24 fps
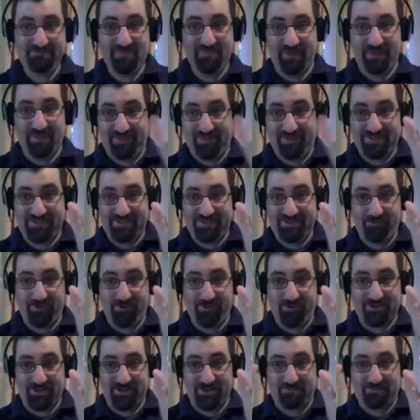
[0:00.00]
these two
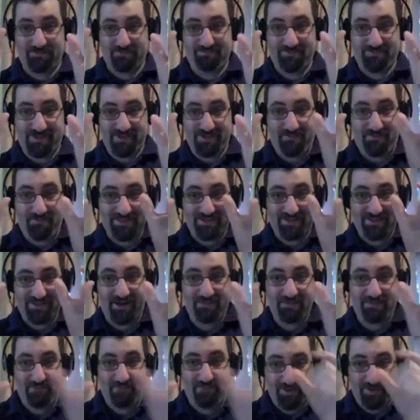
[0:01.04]
words are side by
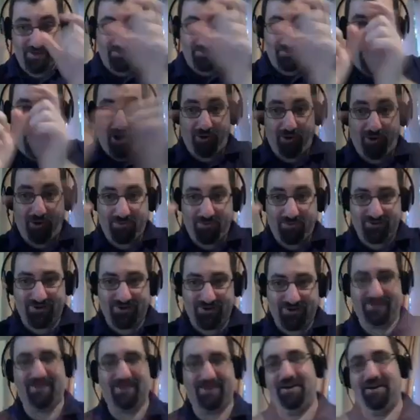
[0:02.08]
side, make them all bold.
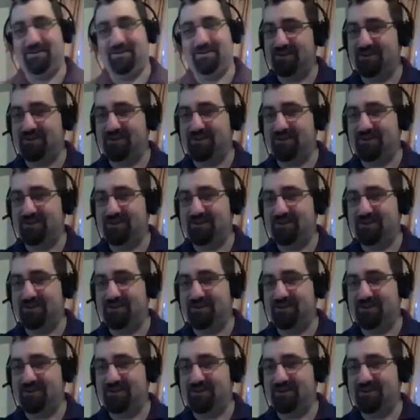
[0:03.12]
Yeah,